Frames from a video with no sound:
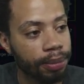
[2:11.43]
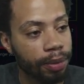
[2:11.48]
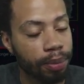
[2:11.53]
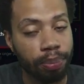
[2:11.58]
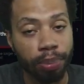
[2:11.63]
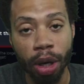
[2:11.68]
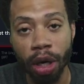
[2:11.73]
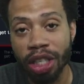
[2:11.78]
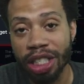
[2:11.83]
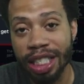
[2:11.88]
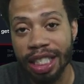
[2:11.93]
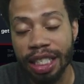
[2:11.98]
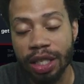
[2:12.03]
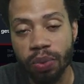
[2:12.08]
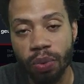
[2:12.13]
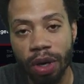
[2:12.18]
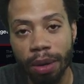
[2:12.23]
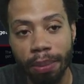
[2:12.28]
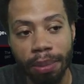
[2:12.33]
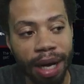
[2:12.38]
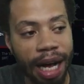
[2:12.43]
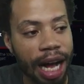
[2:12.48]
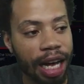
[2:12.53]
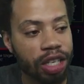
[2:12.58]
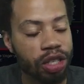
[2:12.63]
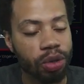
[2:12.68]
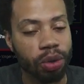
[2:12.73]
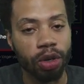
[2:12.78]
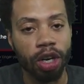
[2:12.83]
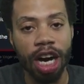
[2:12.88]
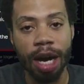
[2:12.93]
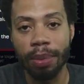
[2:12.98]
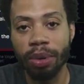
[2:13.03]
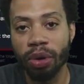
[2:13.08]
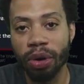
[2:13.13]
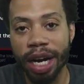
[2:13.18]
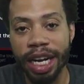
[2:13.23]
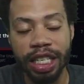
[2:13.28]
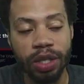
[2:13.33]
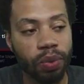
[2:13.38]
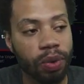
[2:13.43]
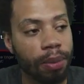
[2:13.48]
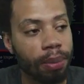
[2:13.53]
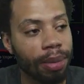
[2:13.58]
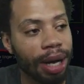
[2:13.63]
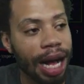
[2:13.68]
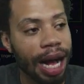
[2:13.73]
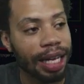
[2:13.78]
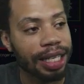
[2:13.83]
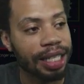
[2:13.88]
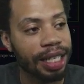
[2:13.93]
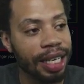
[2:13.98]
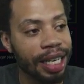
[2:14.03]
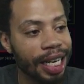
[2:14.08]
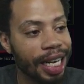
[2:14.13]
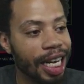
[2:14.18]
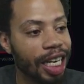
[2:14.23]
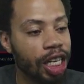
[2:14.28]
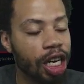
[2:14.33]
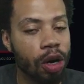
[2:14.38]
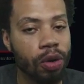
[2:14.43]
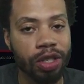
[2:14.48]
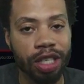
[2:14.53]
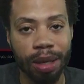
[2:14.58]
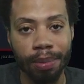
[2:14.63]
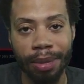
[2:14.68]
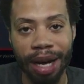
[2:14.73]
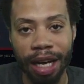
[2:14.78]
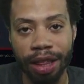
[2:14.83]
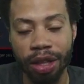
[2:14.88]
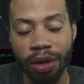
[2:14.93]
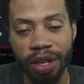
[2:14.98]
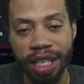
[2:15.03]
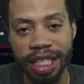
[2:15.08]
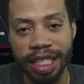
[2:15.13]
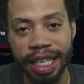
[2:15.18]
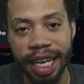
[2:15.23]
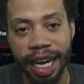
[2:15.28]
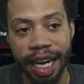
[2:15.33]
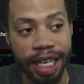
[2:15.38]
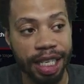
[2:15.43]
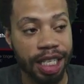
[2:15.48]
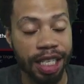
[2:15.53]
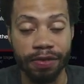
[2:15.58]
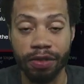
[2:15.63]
purchases 1 box or upgrades 1 box, it goes up by 30 seconds.